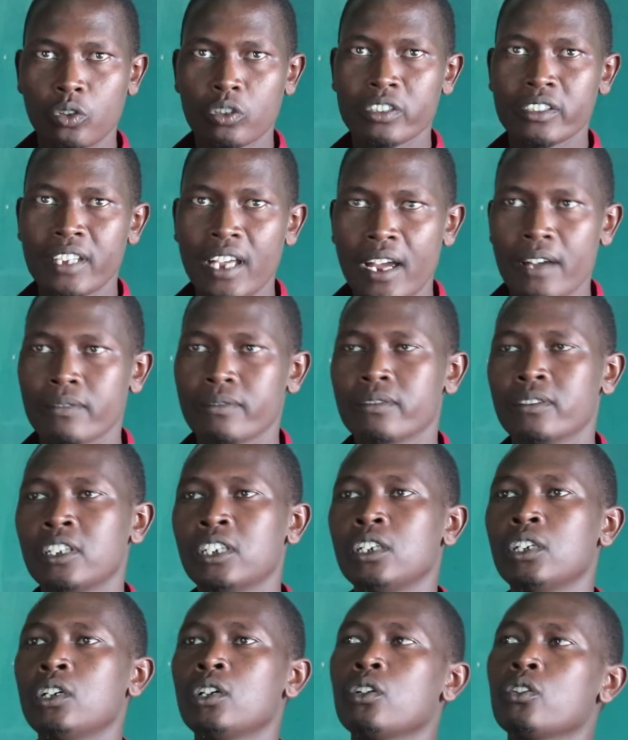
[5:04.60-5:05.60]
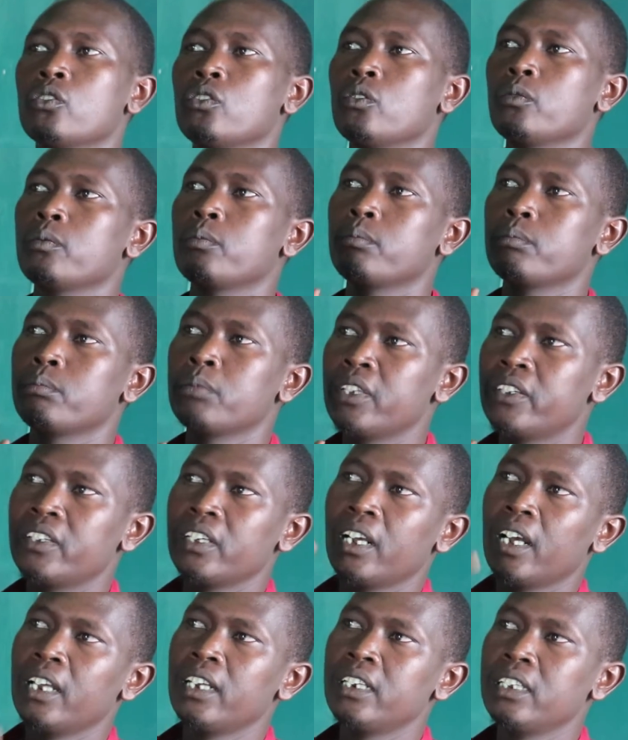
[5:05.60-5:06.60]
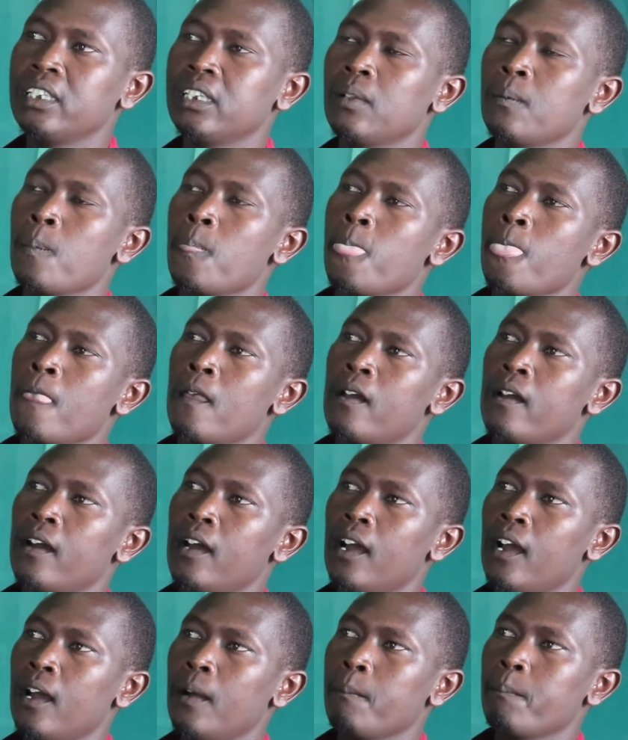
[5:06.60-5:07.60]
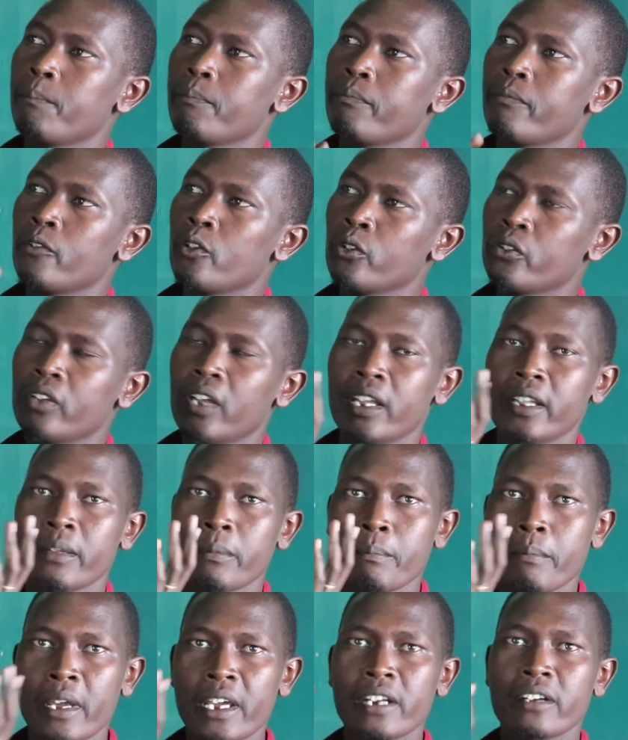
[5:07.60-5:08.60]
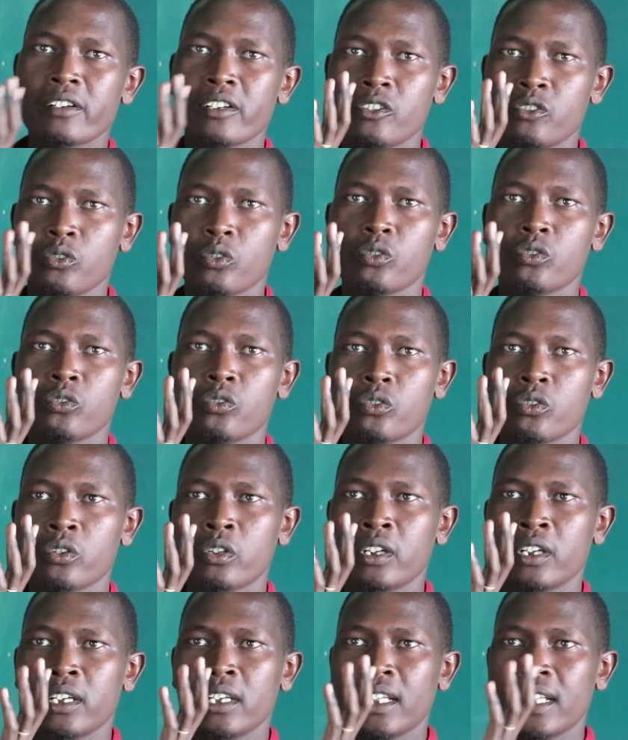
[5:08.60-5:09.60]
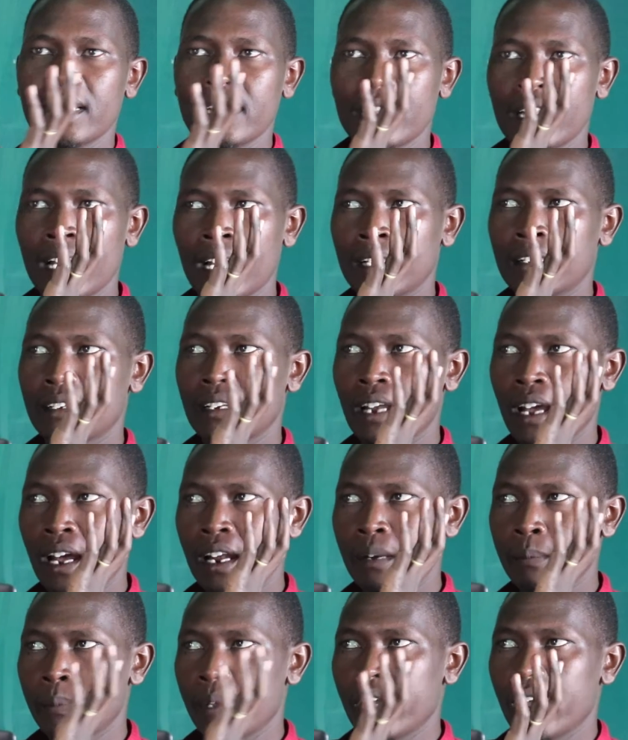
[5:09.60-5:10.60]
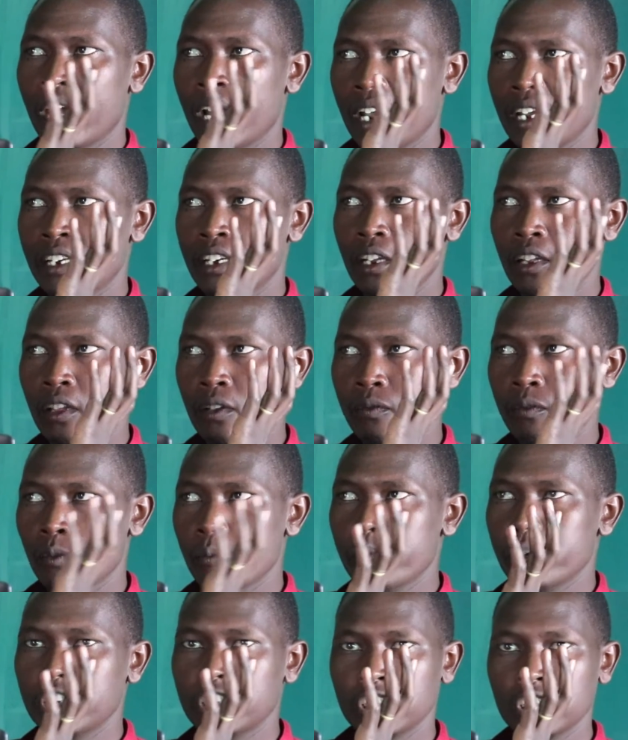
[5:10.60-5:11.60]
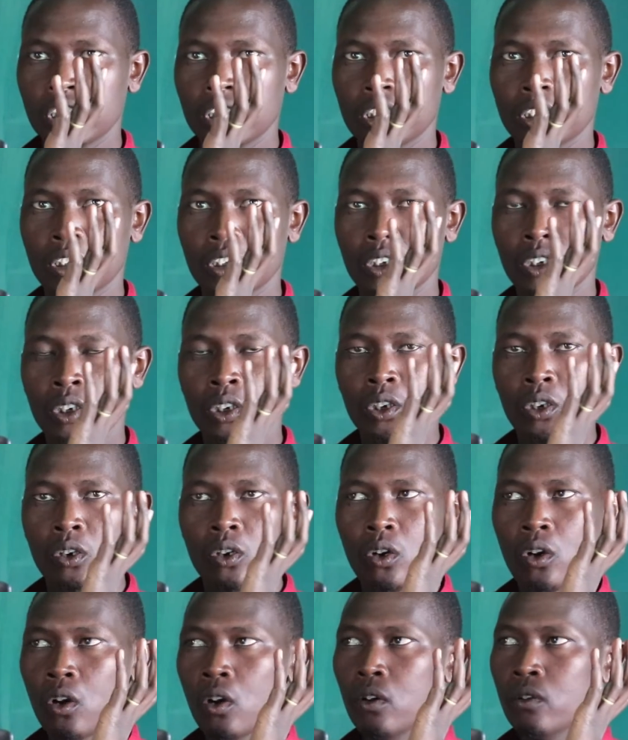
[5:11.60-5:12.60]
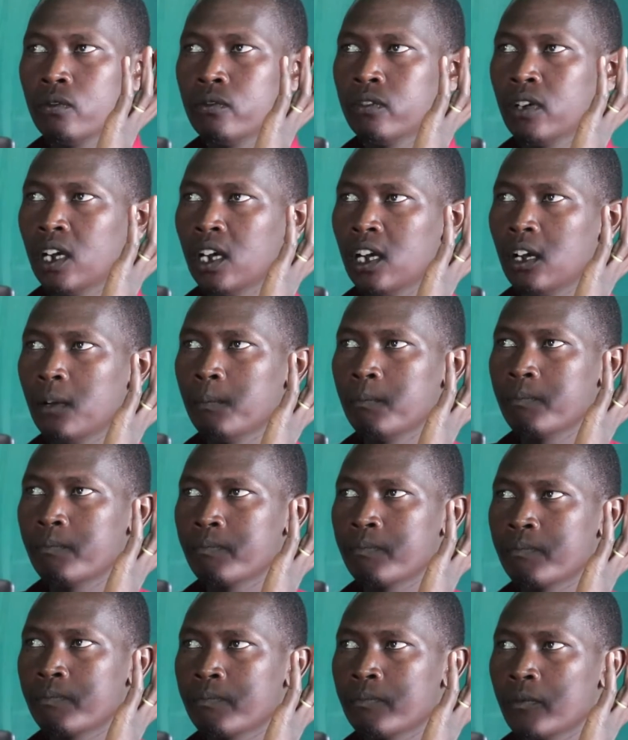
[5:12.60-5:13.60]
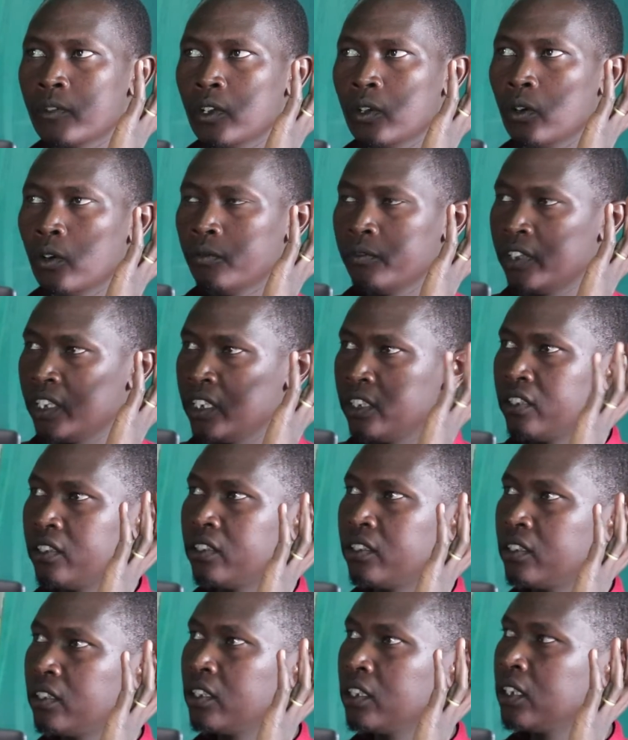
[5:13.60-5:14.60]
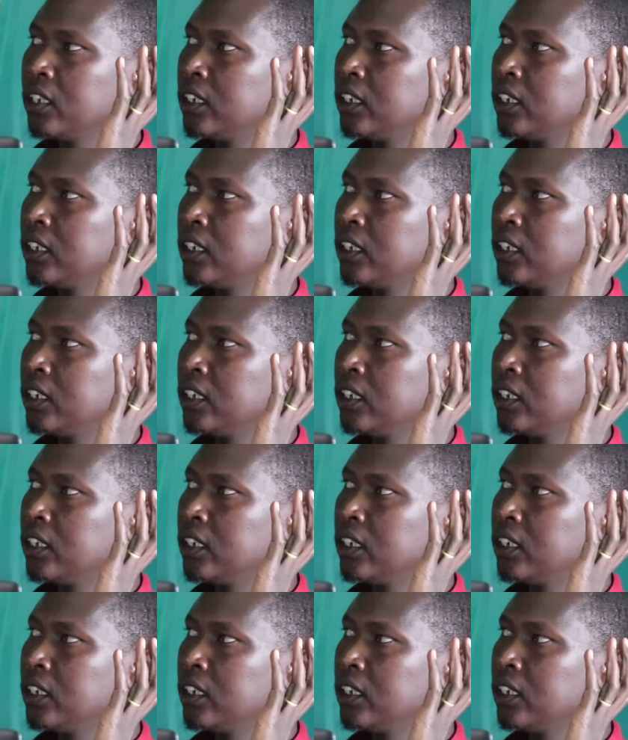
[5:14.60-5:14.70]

conserve. So basically, those are the main reasons that are behind the formation of this